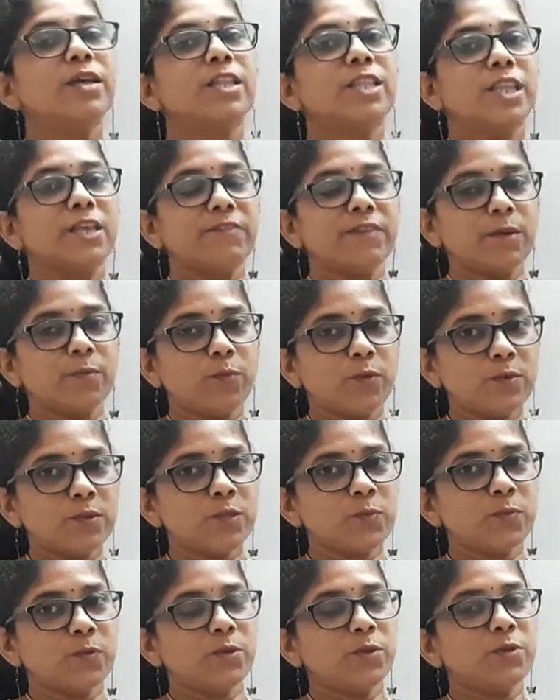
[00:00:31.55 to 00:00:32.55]
they were
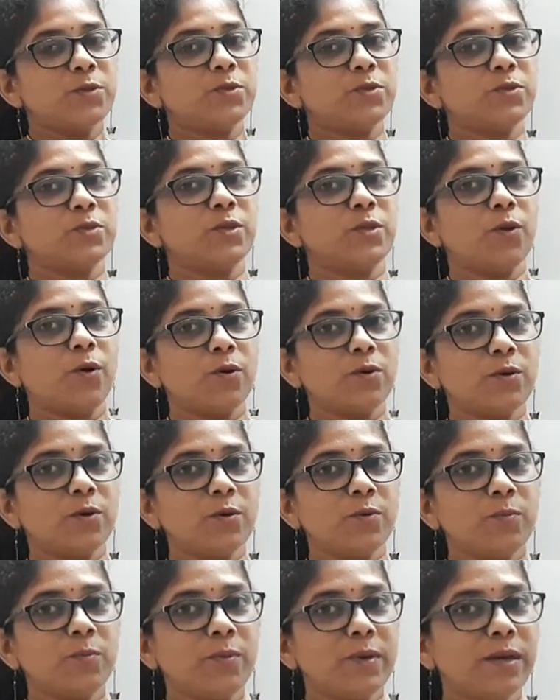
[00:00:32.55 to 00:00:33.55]
postponed due to the
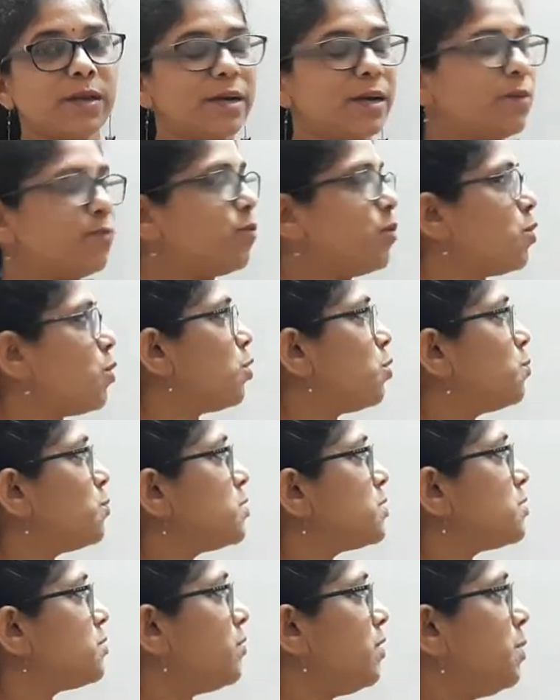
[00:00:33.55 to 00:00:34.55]
lockdown period for
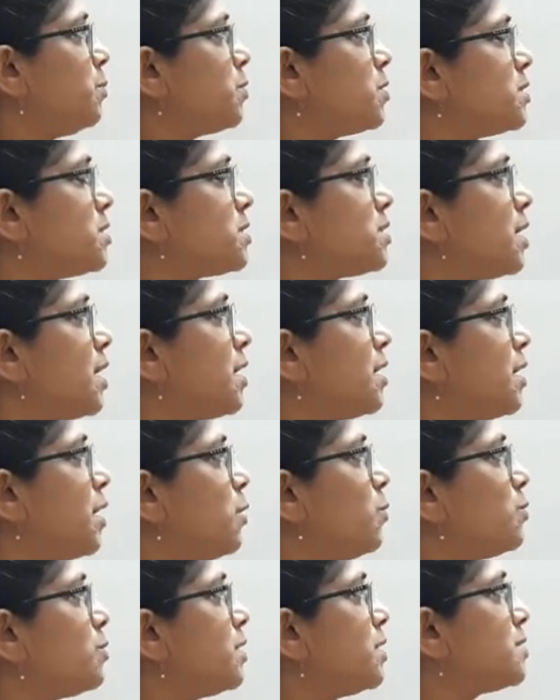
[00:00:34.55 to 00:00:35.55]
almost 3 months, and
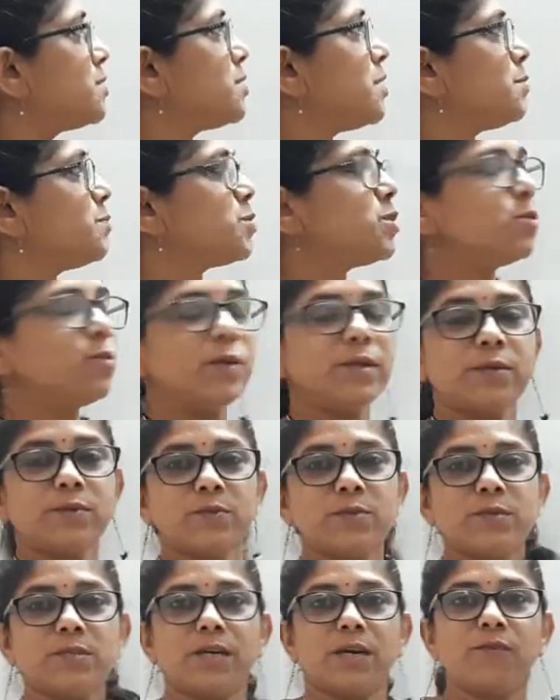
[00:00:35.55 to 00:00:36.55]
now the exams are going
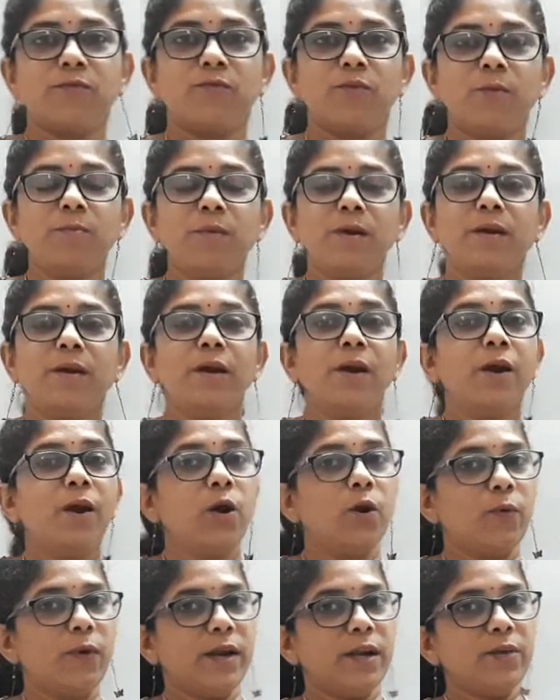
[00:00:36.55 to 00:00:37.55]
to start from
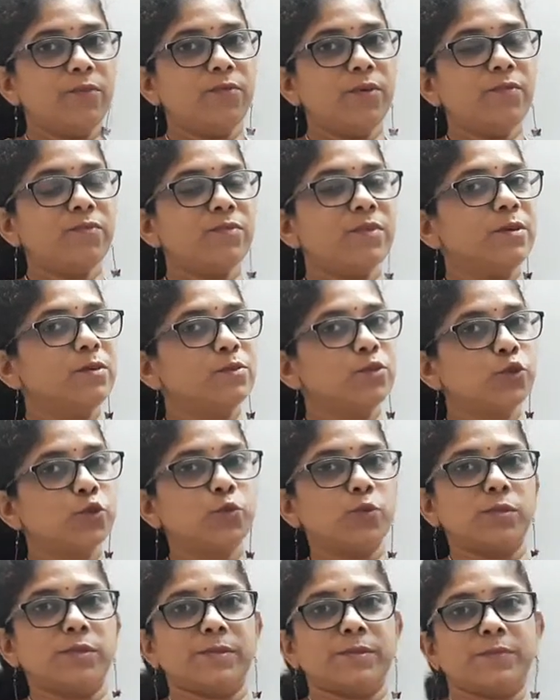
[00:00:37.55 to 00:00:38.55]
25th
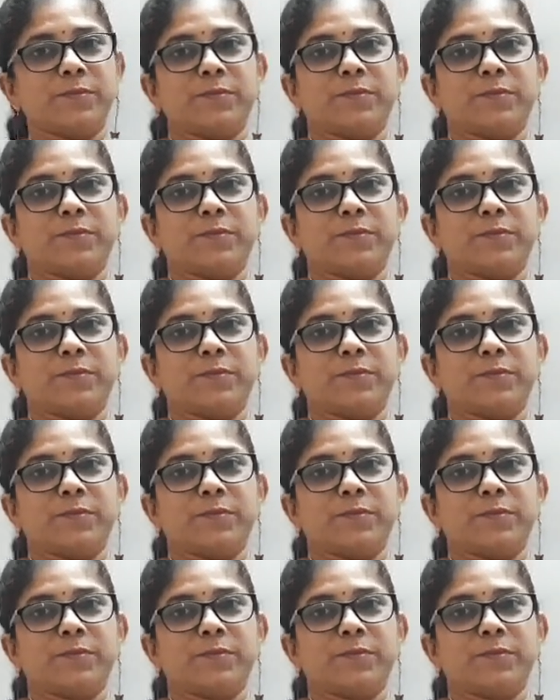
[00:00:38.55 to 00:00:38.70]
June.